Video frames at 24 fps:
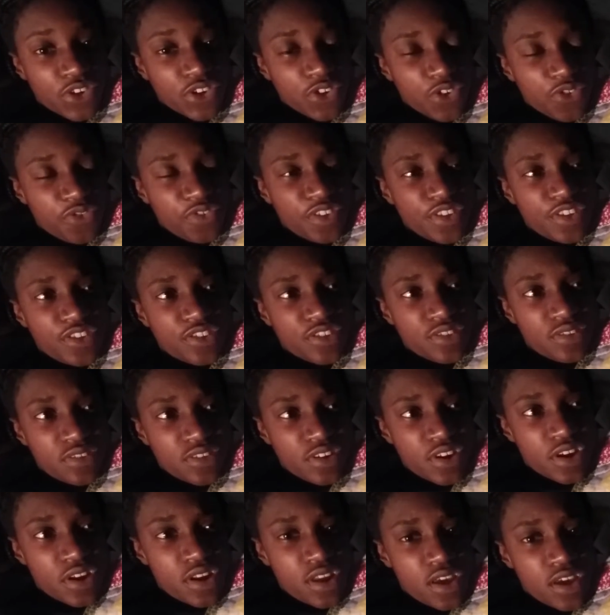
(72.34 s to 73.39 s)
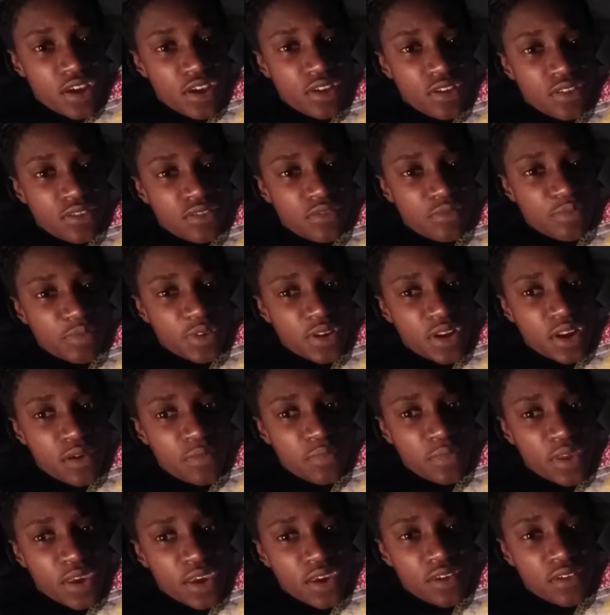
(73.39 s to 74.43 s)
you reach a certain age. But
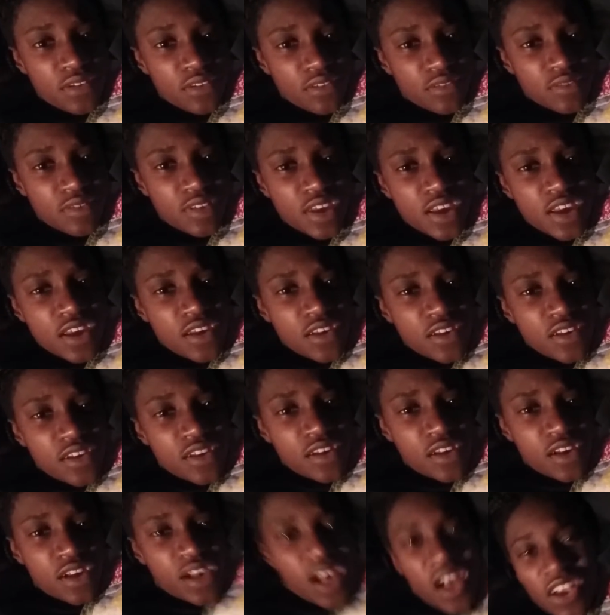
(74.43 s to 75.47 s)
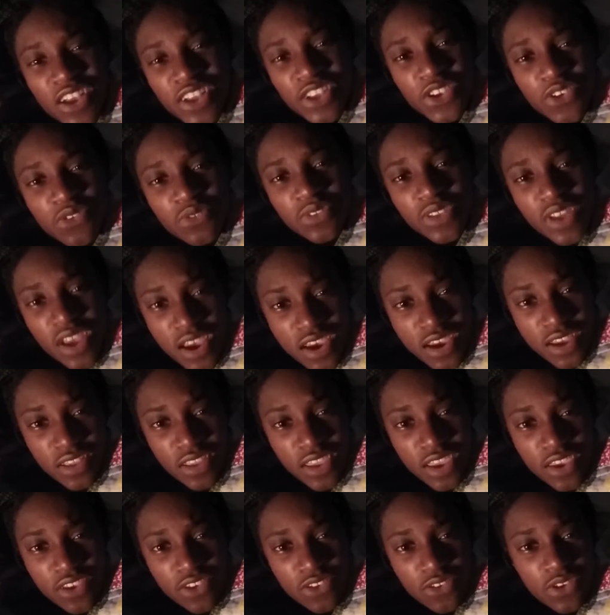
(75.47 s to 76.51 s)
I'm like, how can you not?
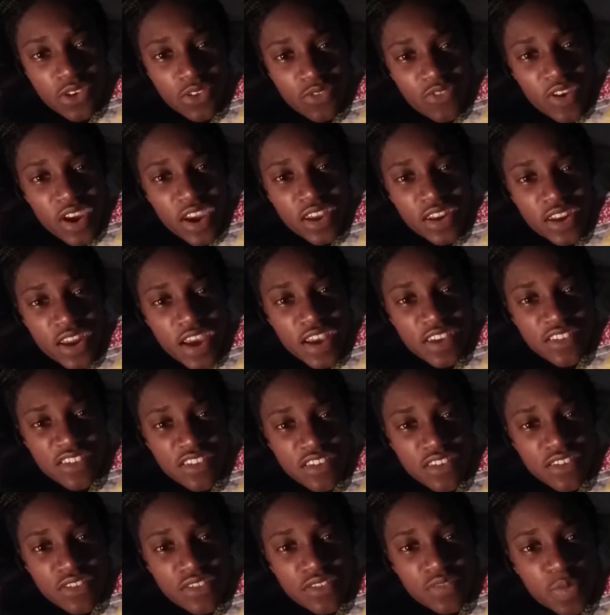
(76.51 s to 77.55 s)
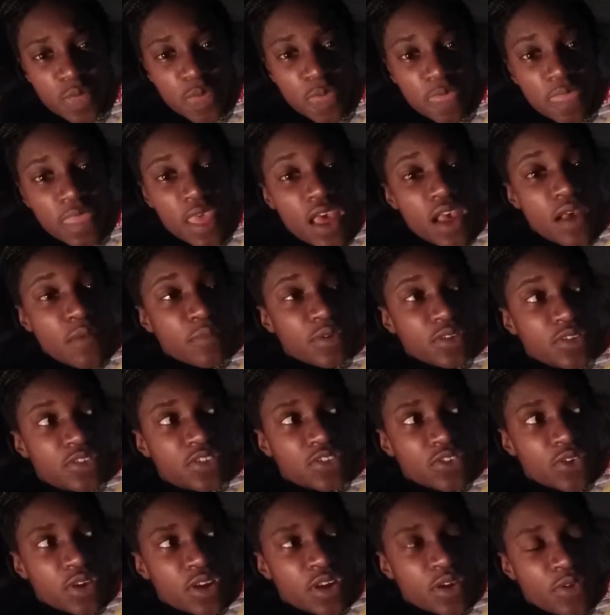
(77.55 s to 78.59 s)
Like, you can recognize it.
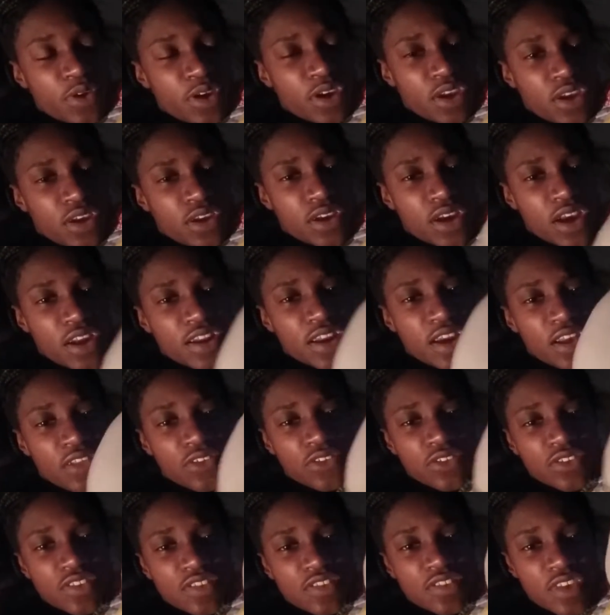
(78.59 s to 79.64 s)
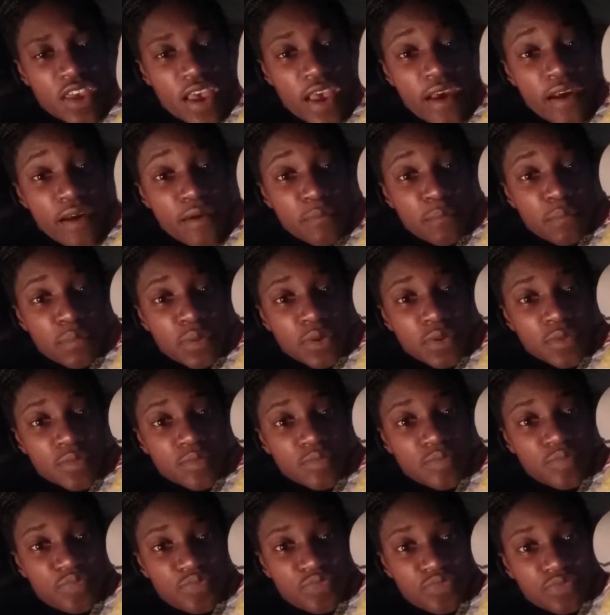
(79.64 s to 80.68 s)
So anyway, I download this app,
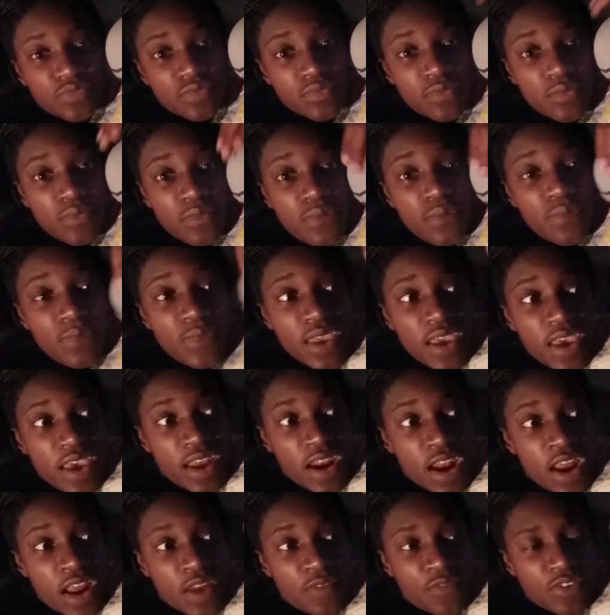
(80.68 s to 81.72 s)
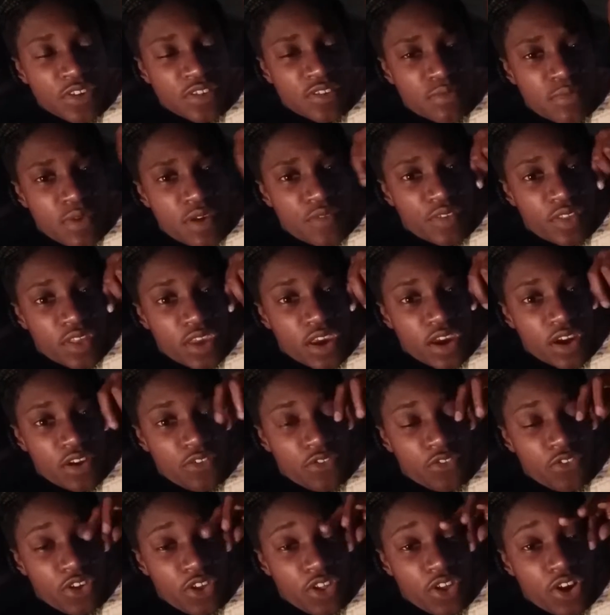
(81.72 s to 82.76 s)
and at first I'm having like a
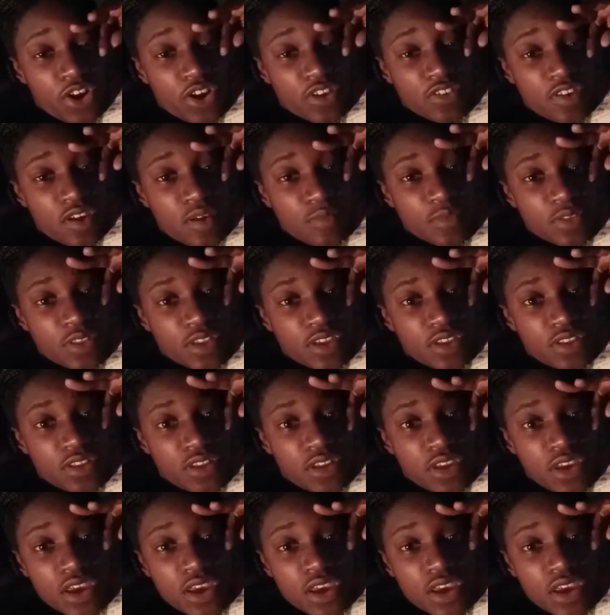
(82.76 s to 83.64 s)
really hard time with it.